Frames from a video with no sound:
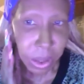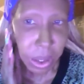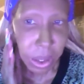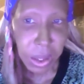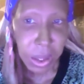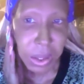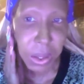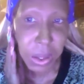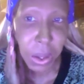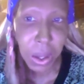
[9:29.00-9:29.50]

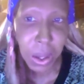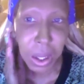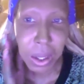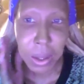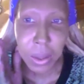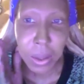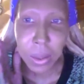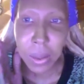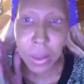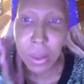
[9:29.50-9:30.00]
It's
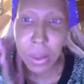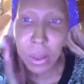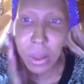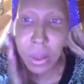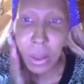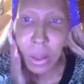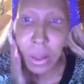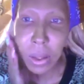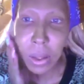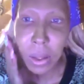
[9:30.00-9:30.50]
on.
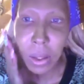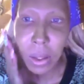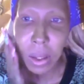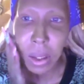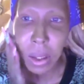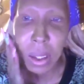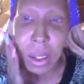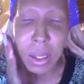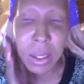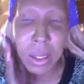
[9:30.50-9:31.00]

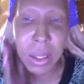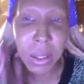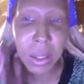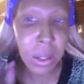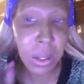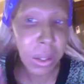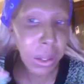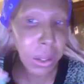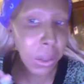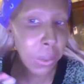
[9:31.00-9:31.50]
It's
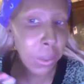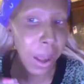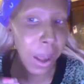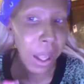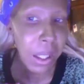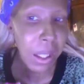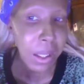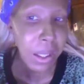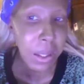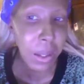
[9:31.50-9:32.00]
still a little
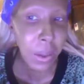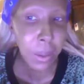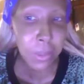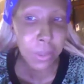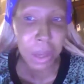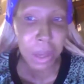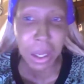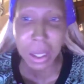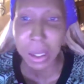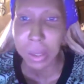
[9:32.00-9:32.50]
wet, so I'm
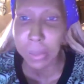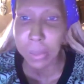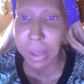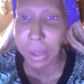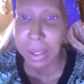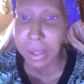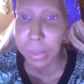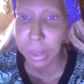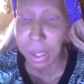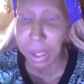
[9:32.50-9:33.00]
not going to
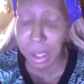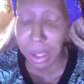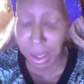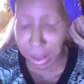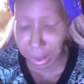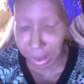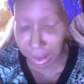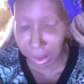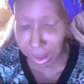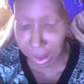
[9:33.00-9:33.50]
mess with it.
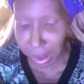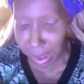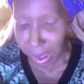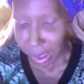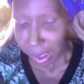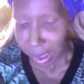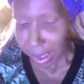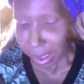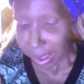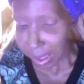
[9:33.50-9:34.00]

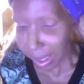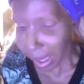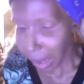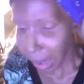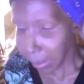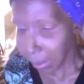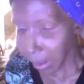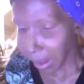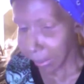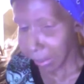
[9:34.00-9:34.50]

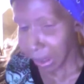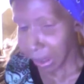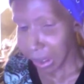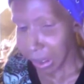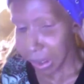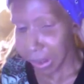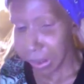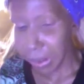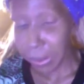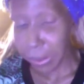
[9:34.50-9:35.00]
Now what I'm going to
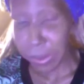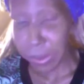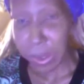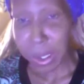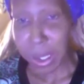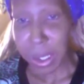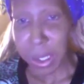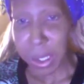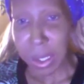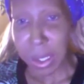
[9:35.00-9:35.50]
do
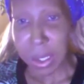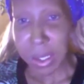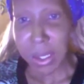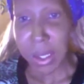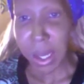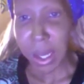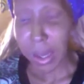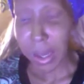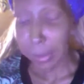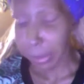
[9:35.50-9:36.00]
is
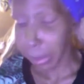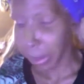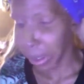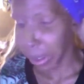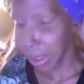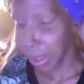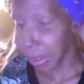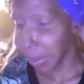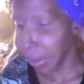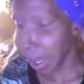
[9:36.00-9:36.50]
I'm
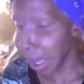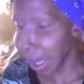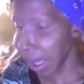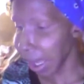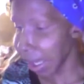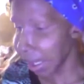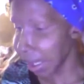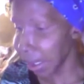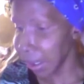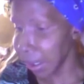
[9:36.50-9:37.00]
going to
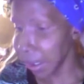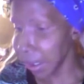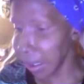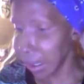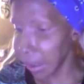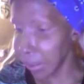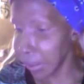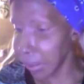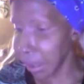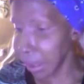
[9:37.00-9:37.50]
add a
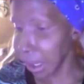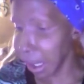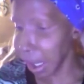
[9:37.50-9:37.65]
little bit